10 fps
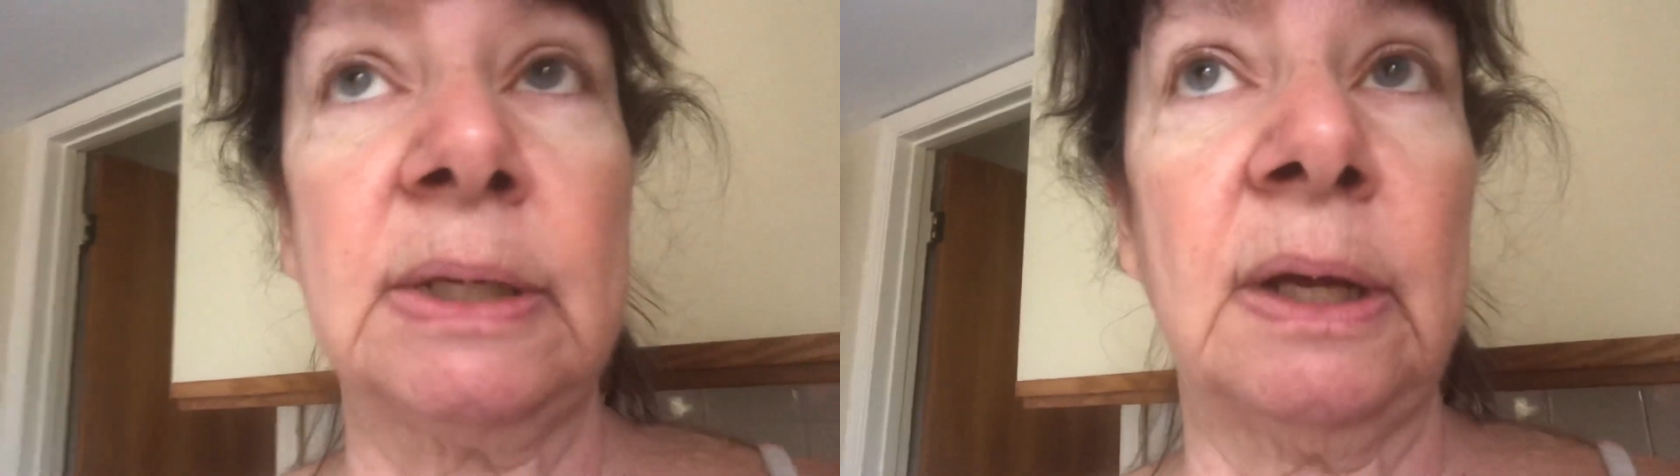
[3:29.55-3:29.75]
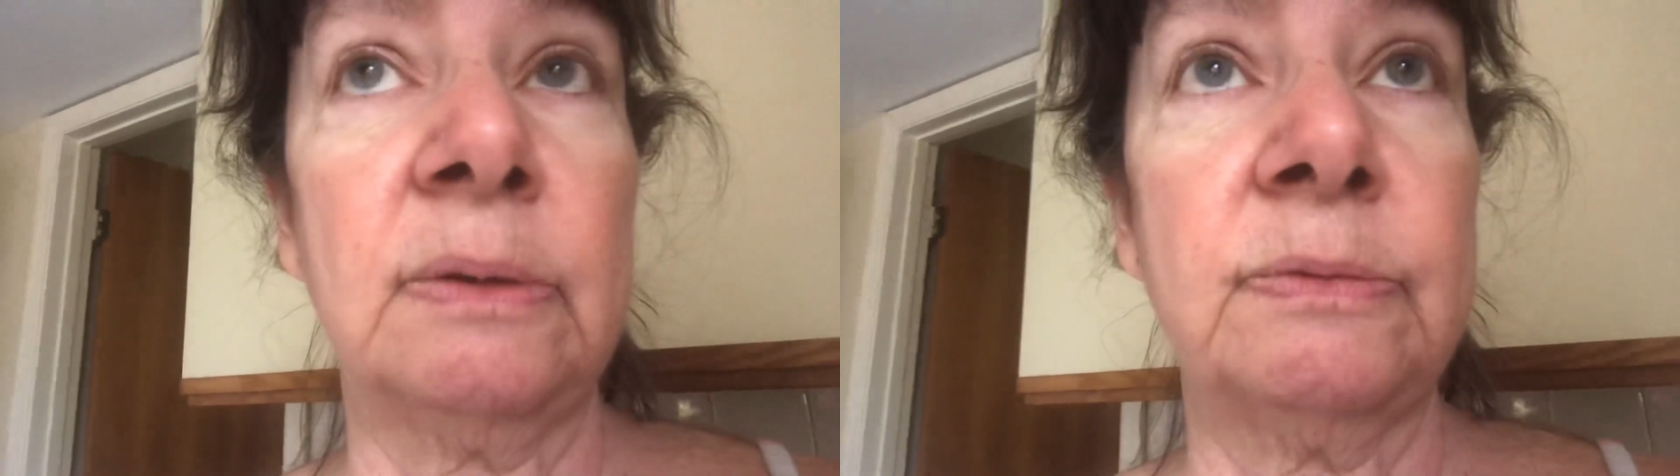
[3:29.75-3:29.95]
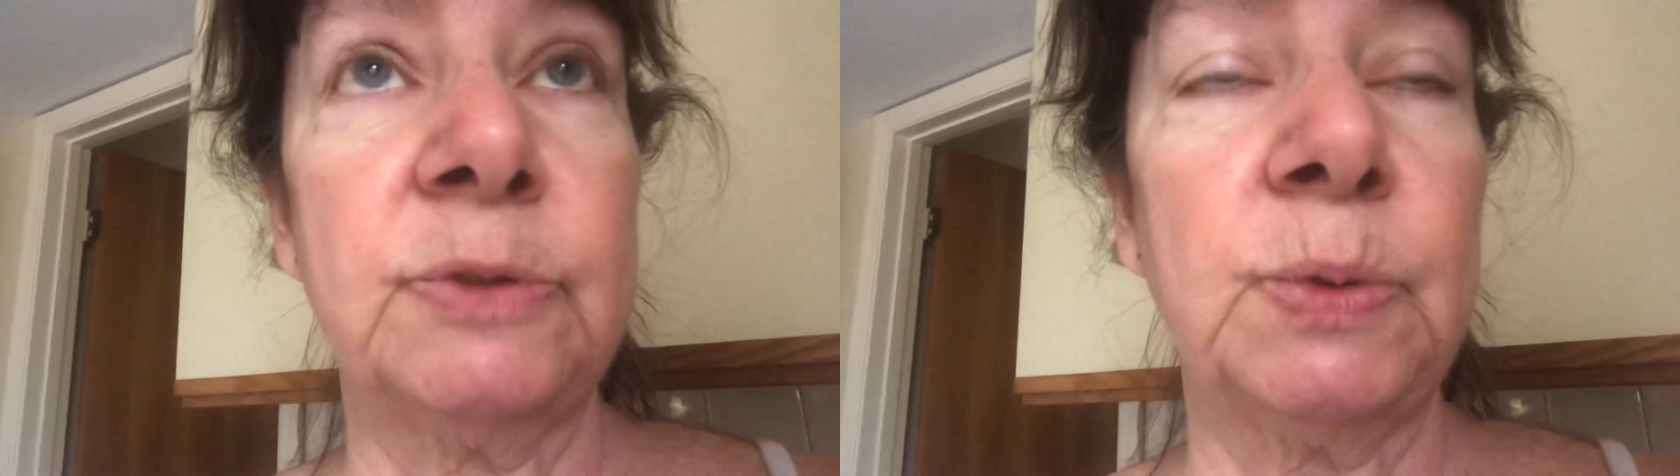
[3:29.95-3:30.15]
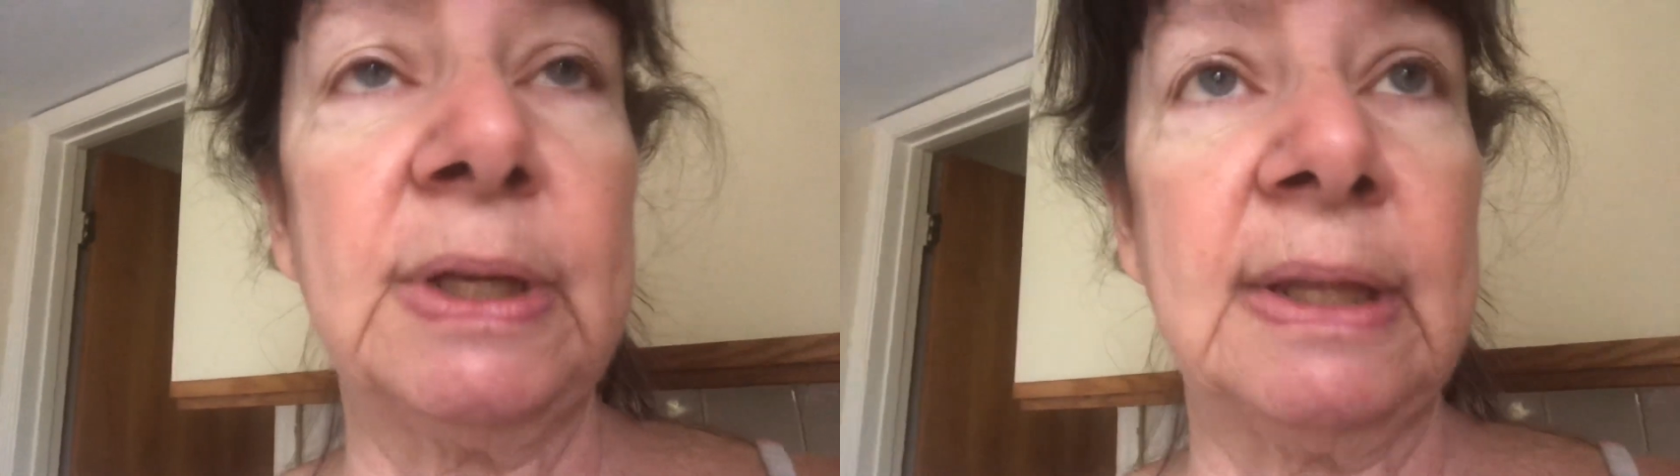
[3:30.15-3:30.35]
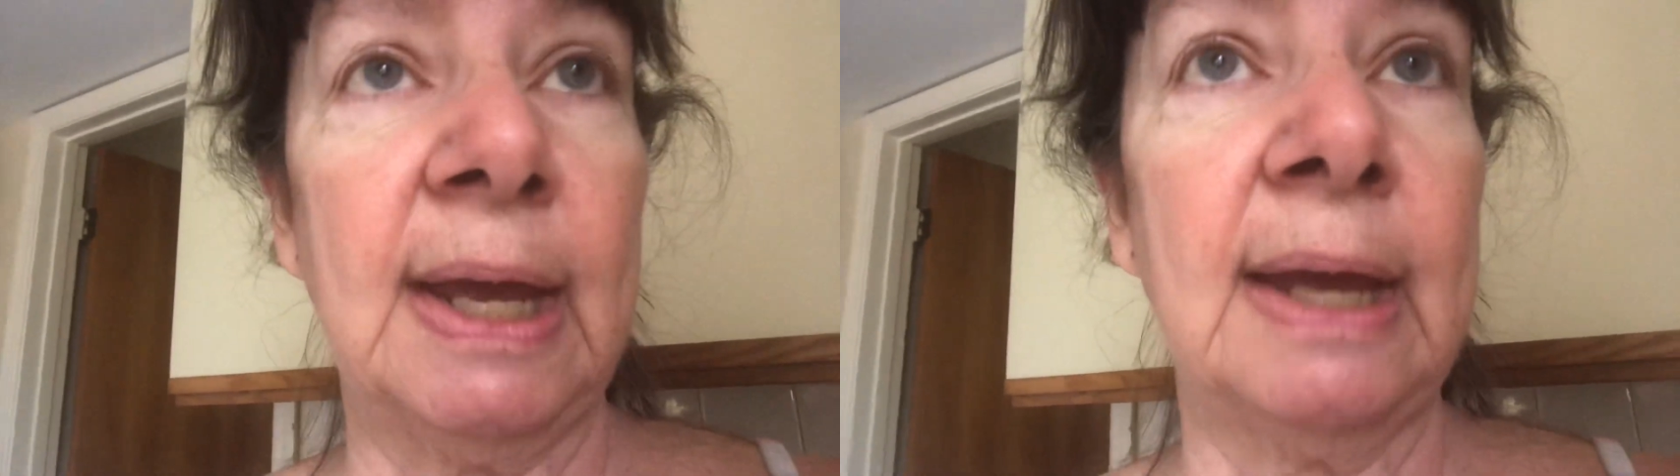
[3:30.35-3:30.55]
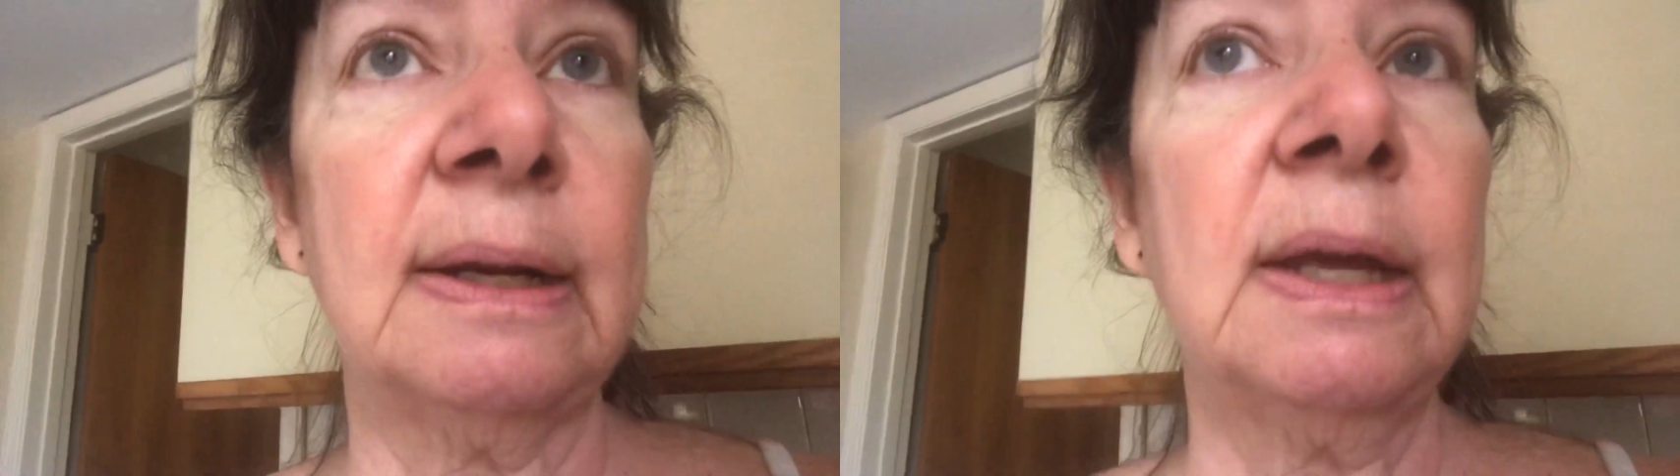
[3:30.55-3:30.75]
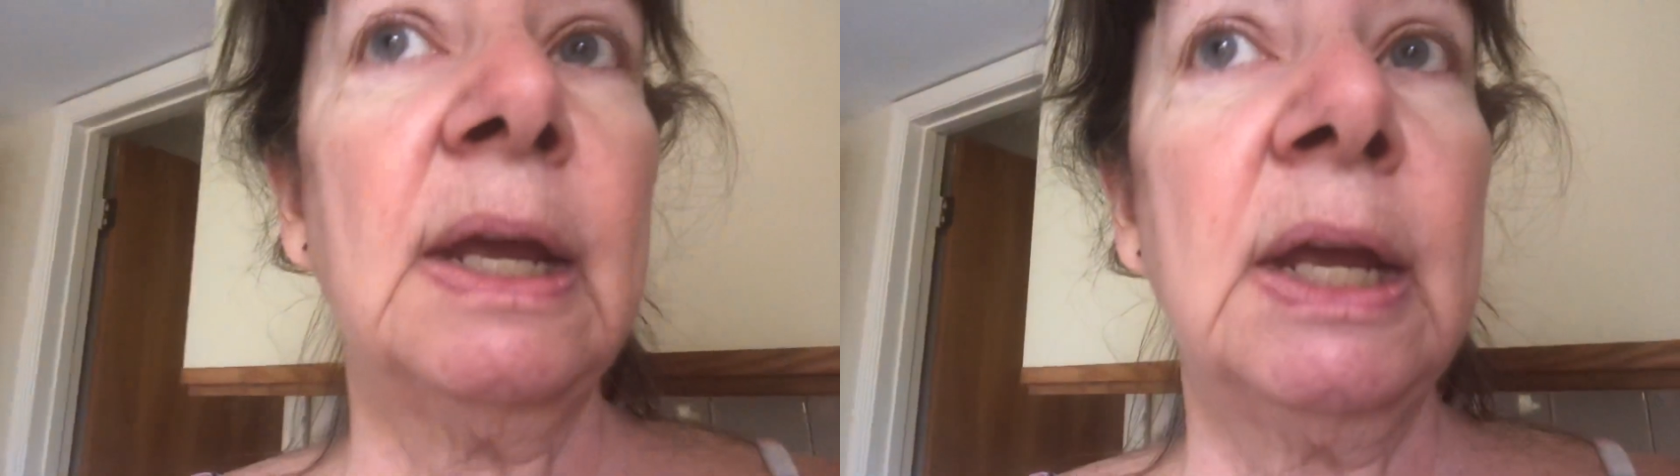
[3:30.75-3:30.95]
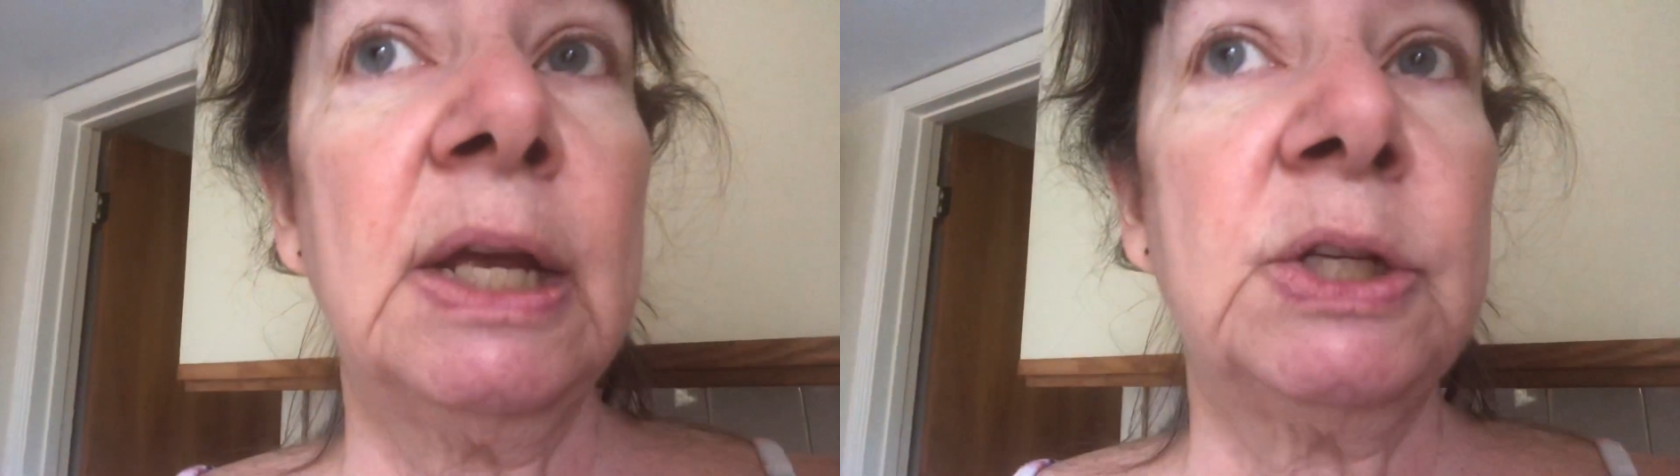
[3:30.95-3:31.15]
of doing that.
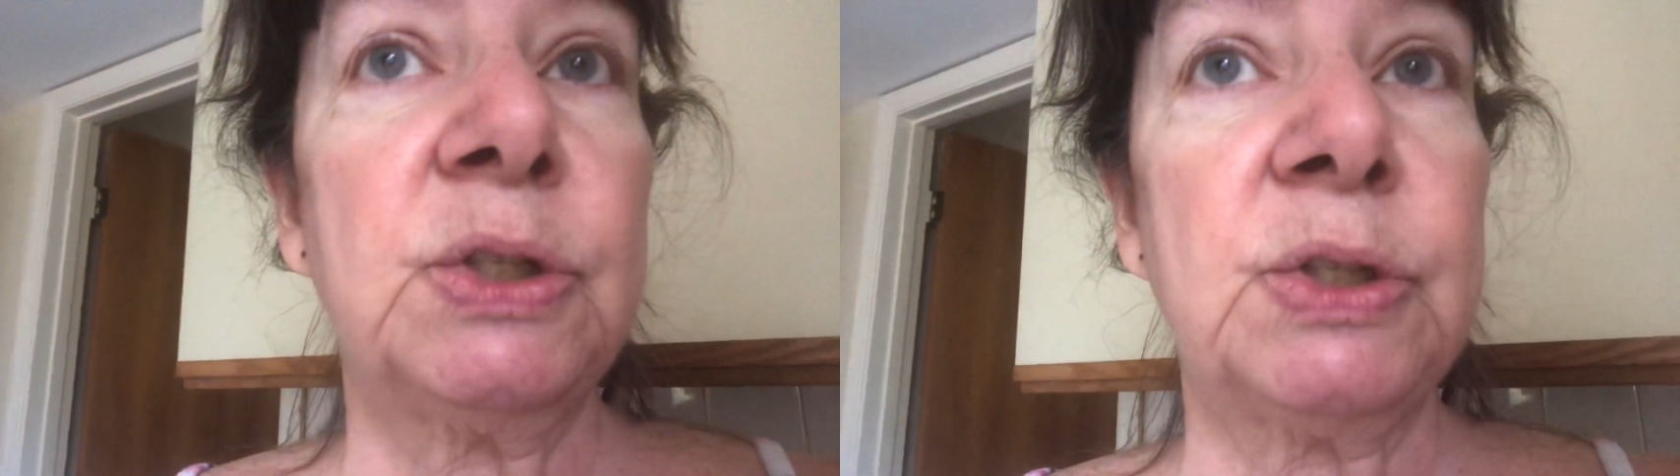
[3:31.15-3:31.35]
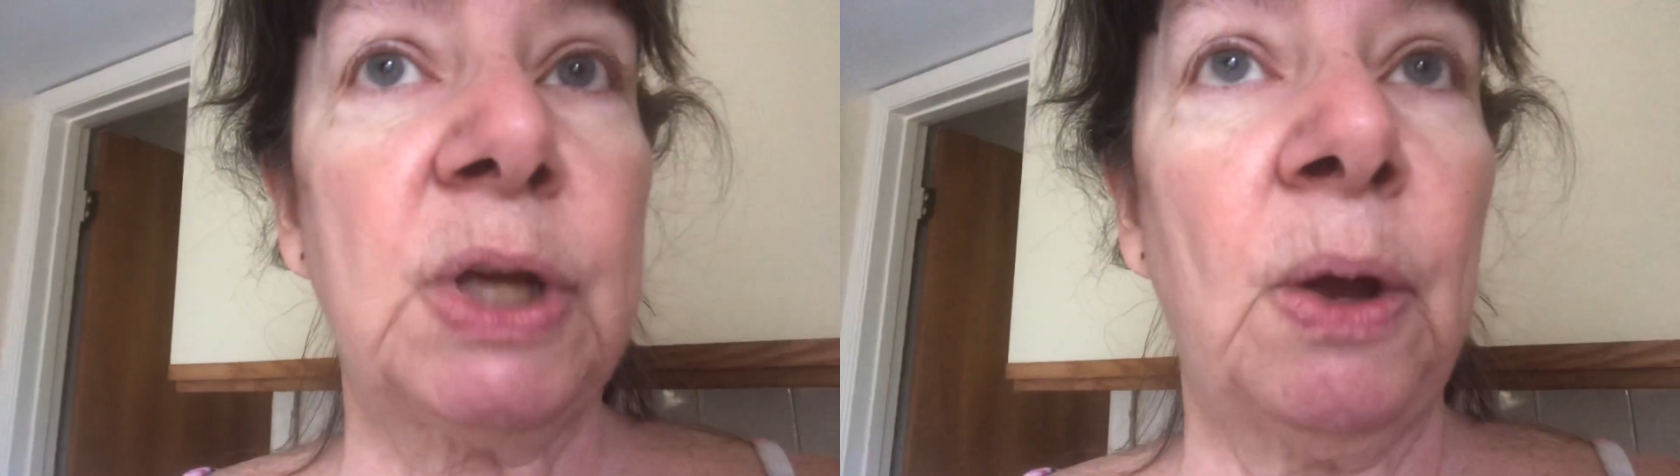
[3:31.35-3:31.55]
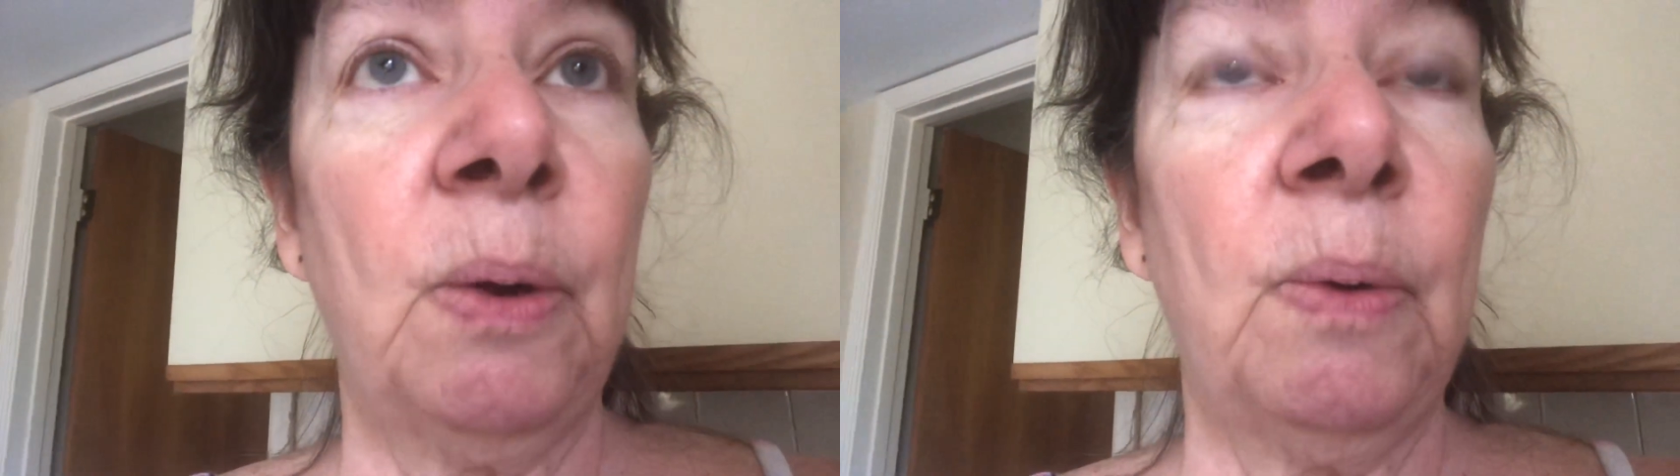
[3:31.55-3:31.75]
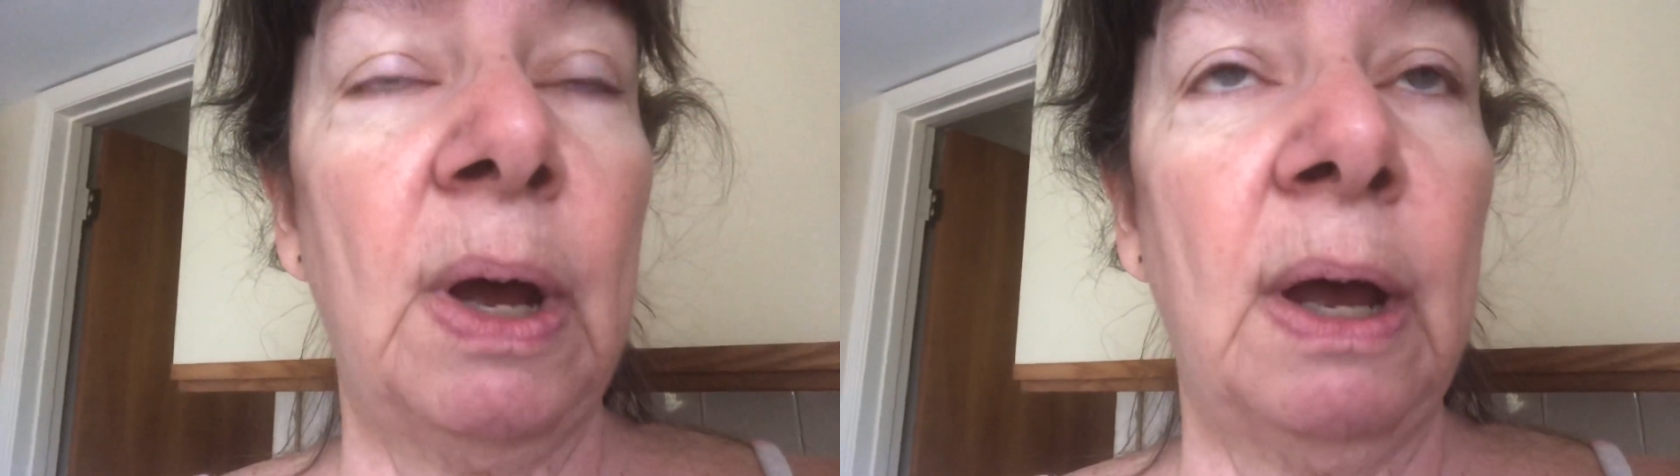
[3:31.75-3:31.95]
So